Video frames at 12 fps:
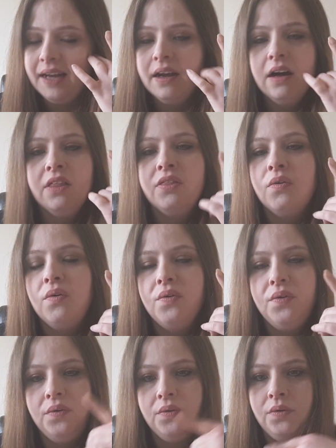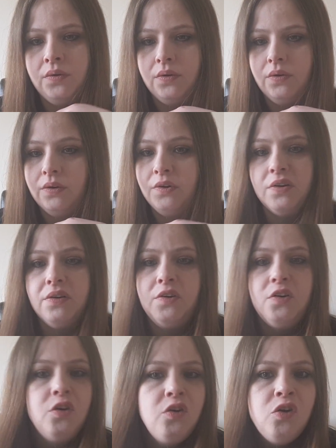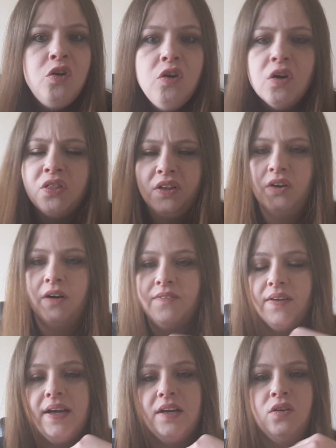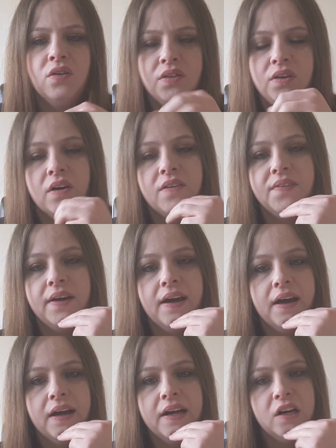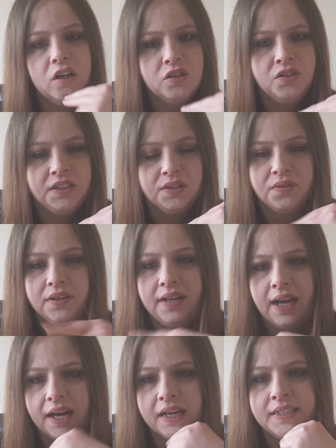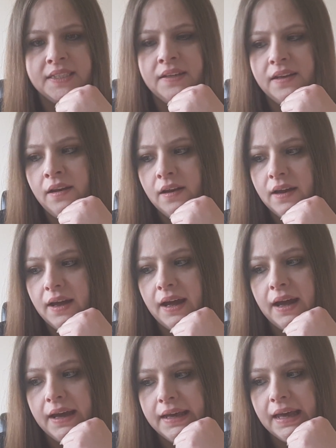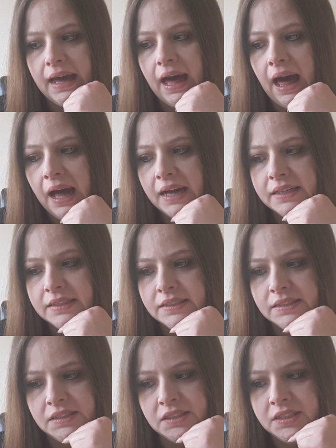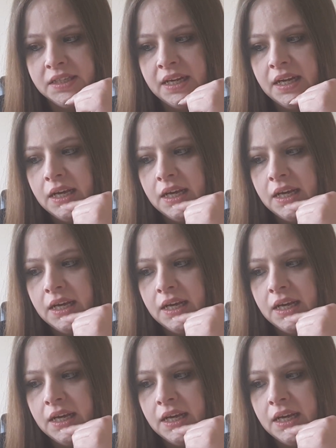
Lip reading: And I thought nothing of it, nothing of it, until the next day. And